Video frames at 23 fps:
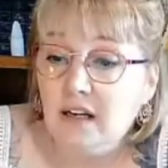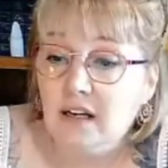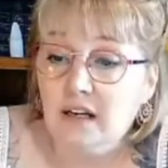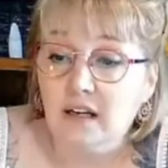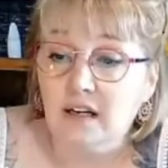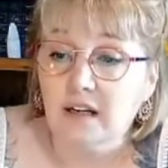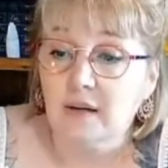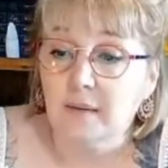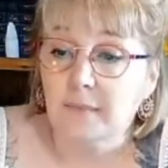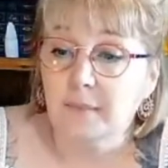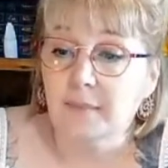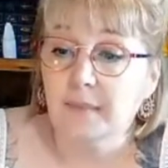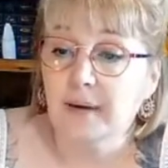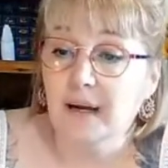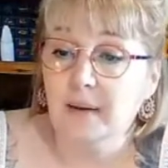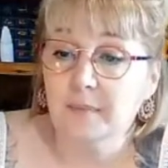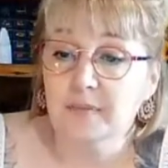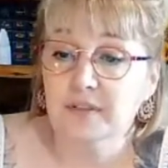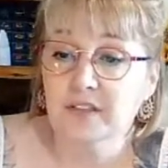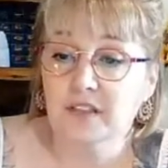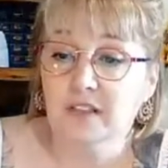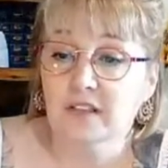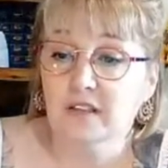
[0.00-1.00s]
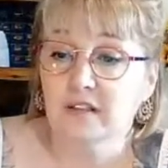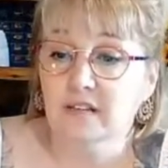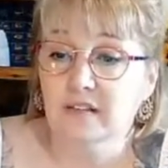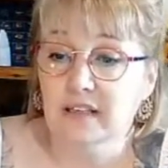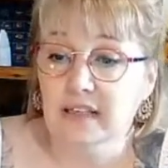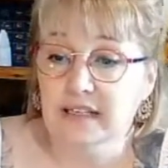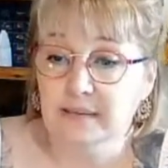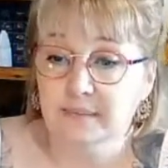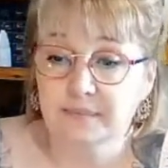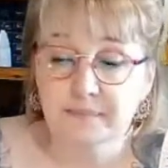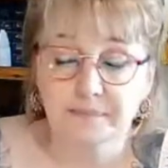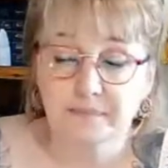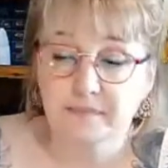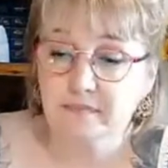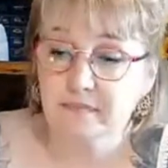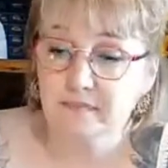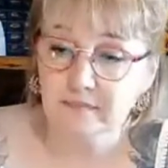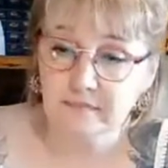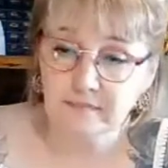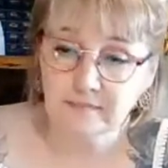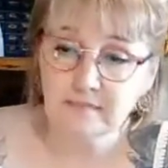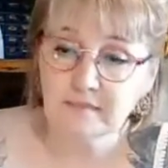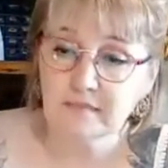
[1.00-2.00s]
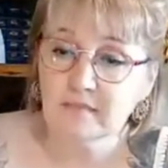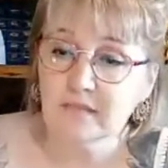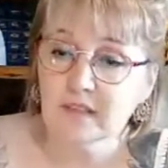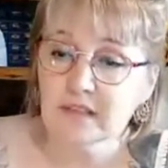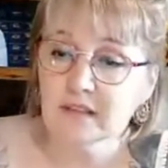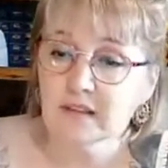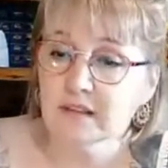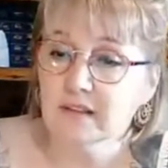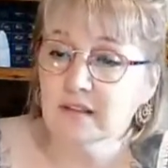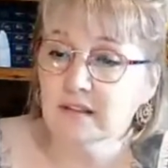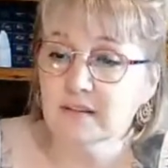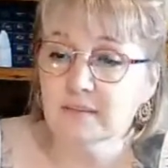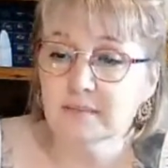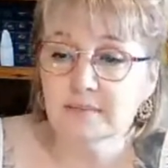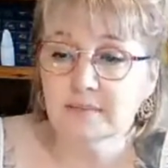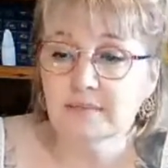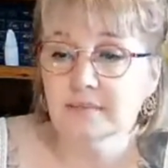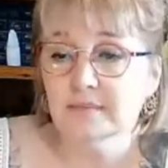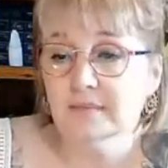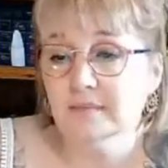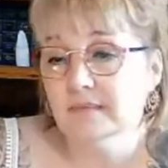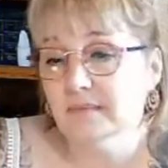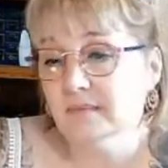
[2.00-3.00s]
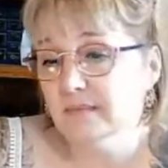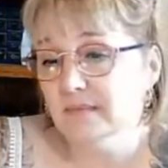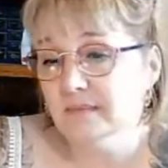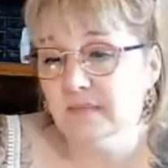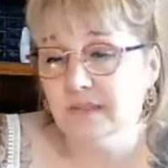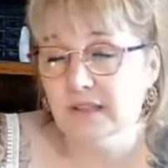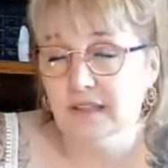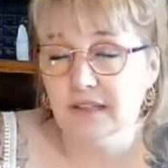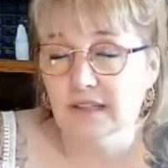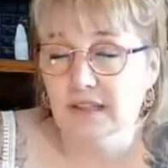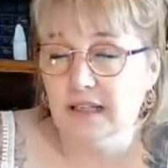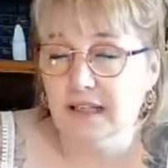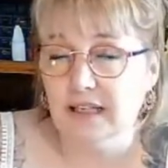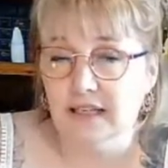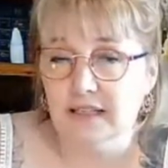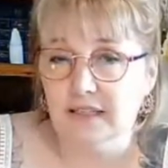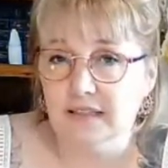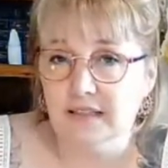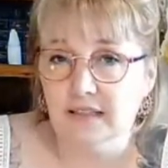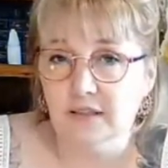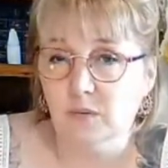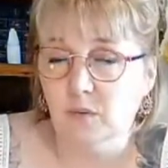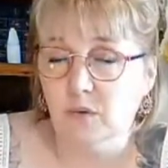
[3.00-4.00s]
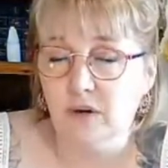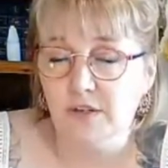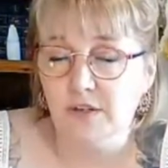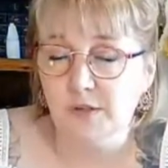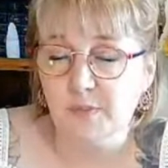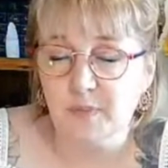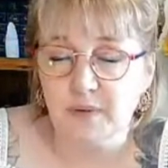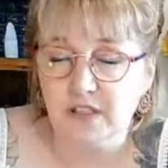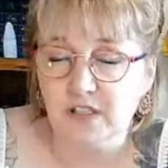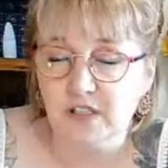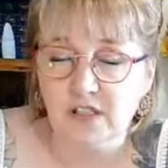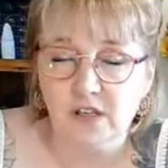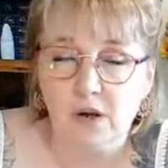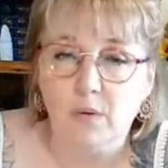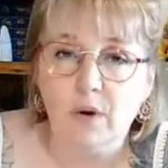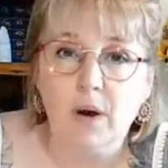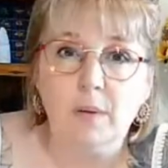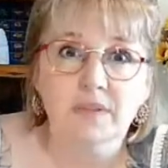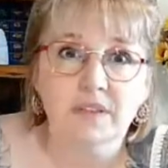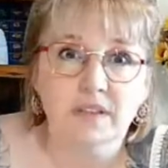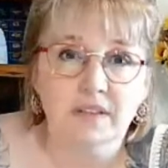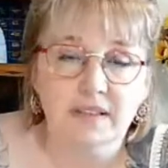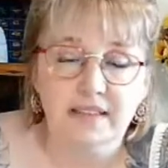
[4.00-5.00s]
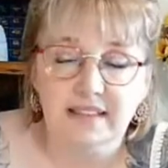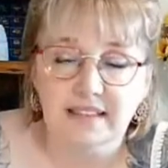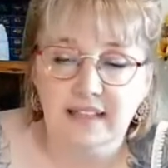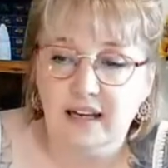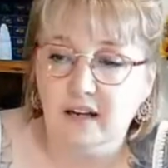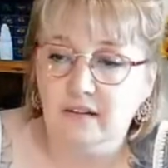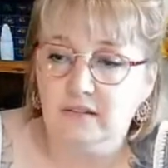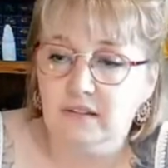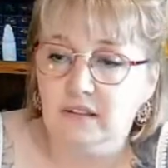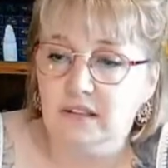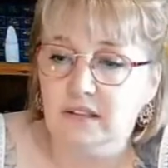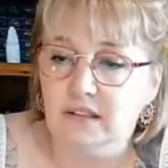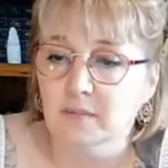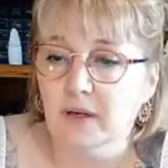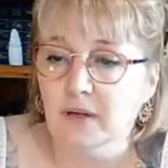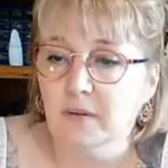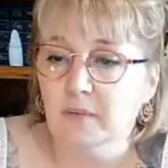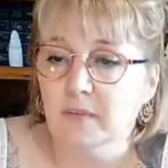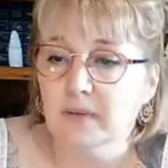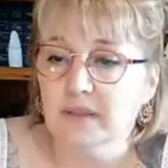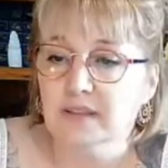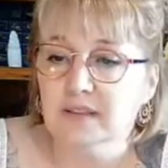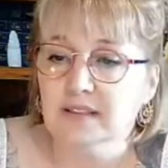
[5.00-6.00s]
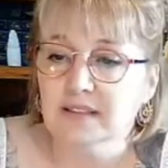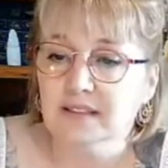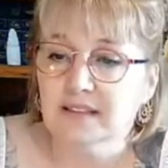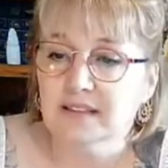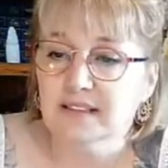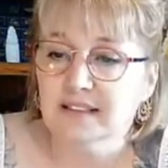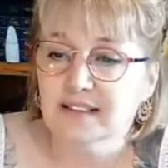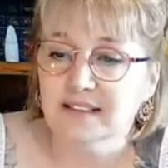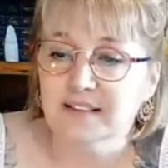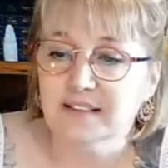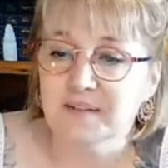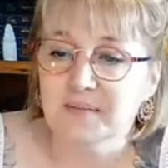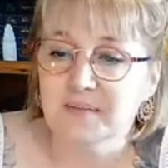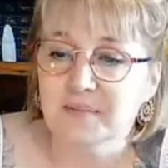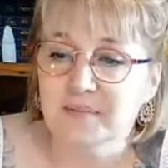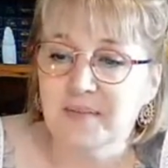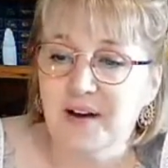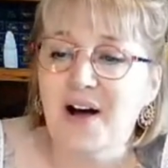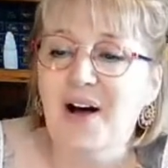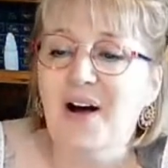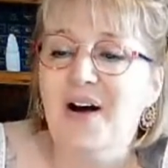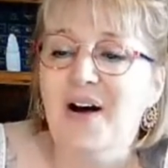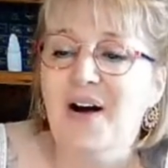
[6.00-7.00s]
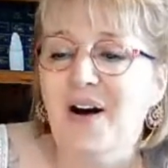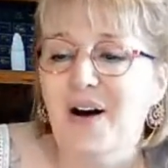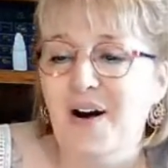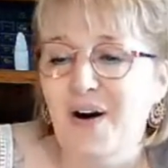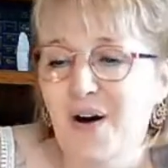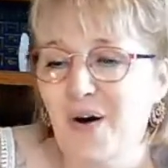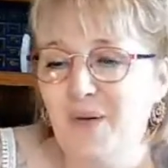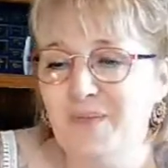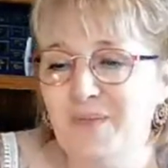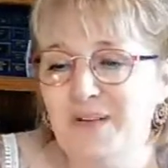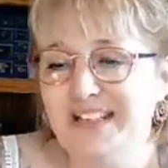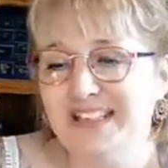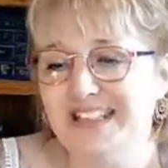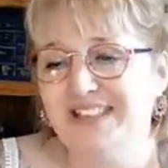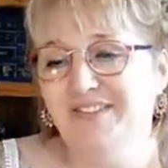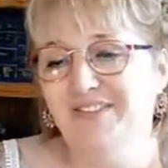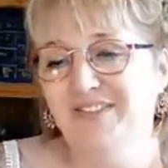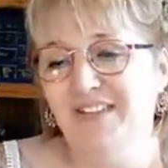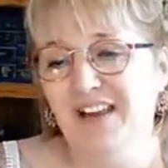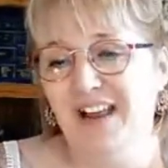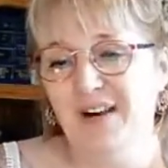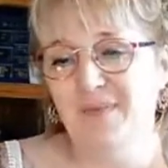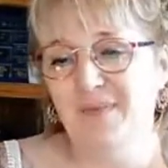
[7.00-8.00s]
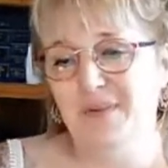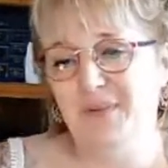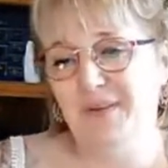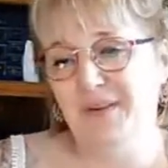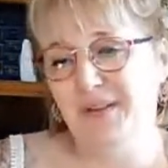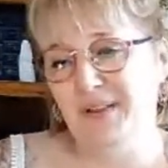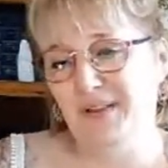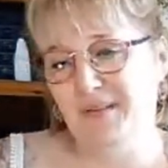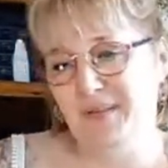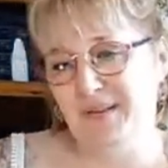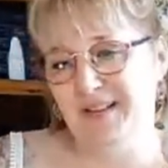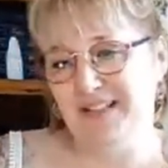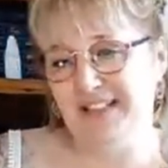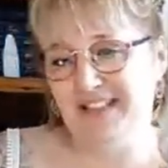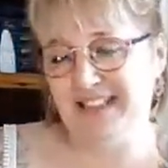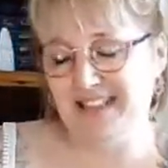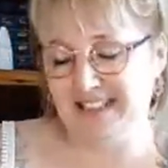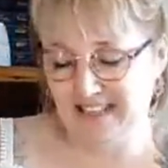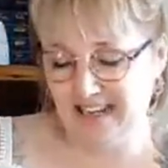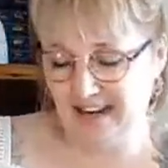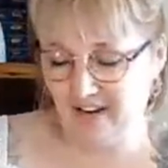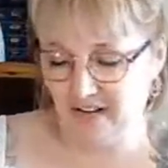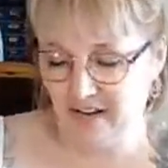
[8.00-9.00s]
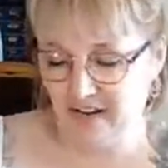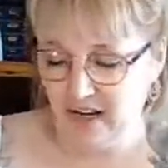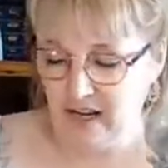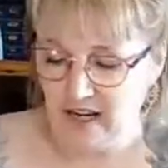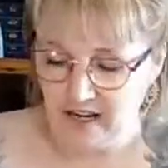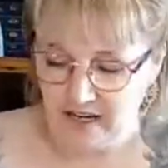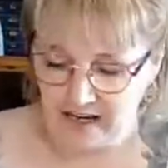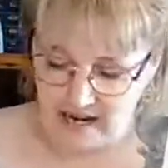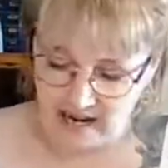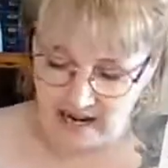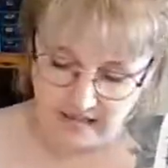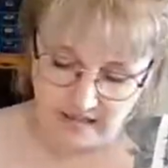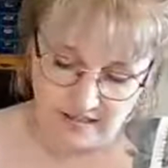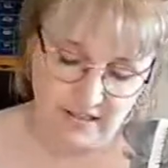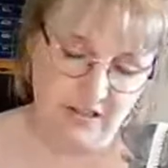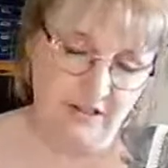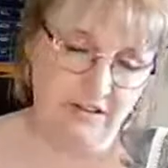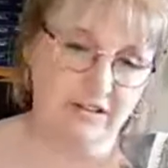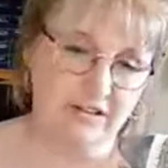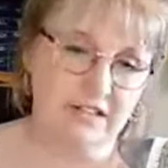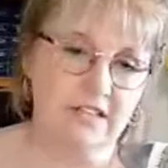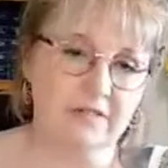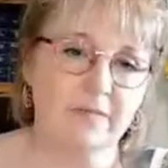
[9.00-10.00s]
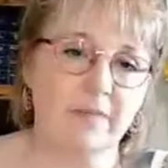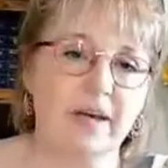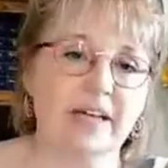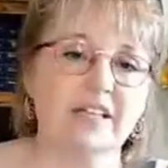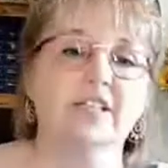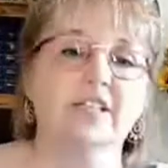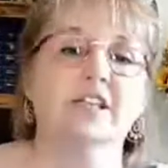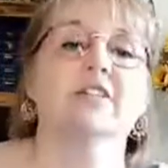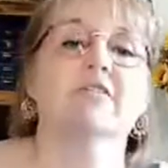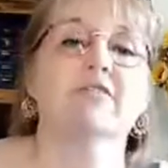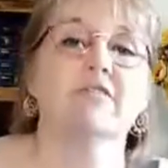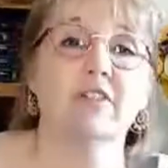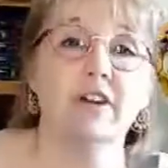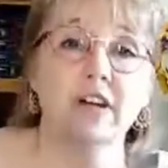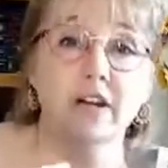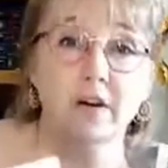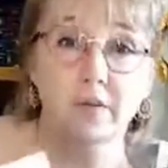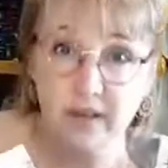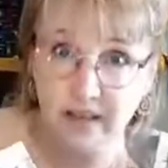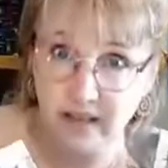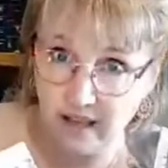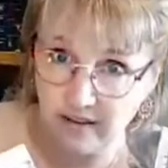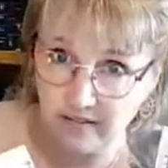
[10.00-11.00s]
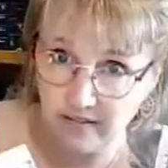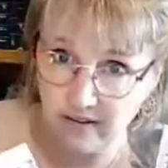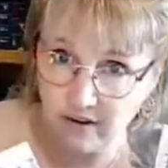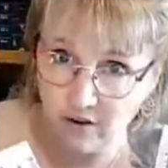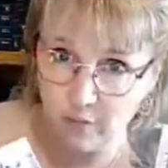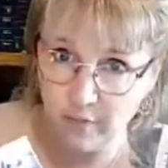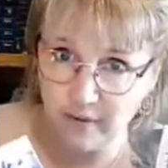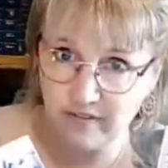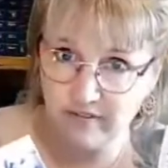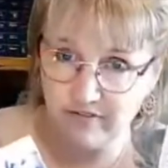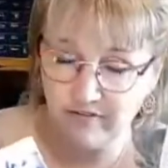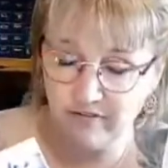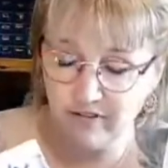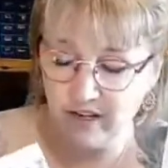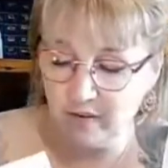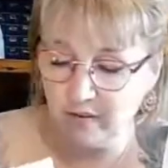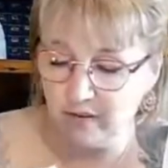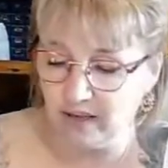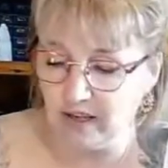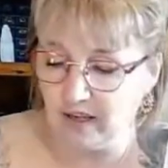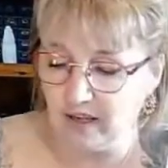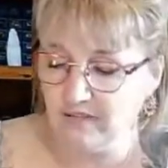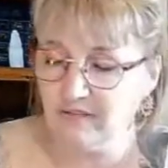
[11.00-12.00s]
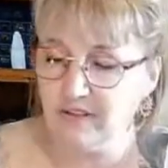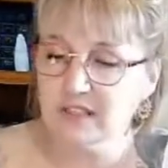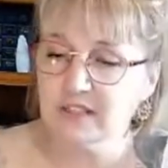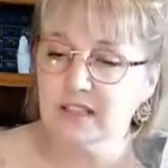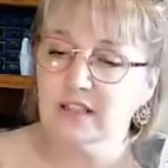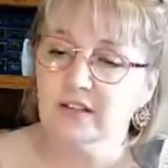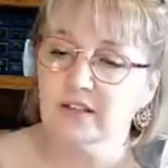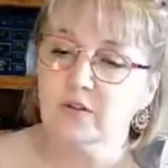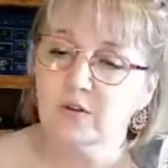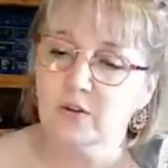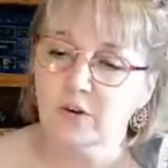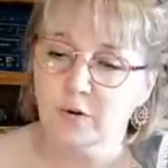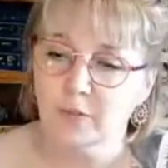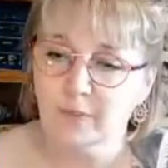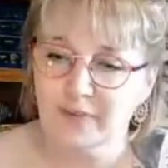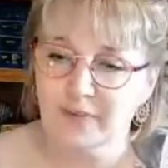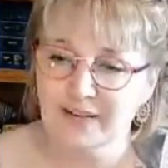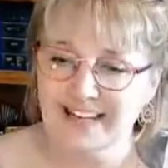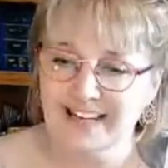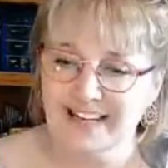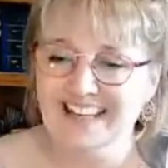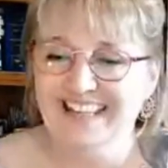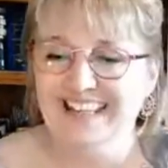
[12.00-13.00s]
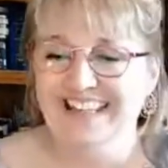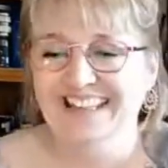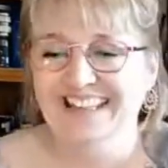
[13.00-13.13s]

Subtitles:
Absolutely. The world's been so upside down at the moment. Our Hobbit's available with the book, says Karen. Yes, Curative Magic, free with Hobbit free with every single copy.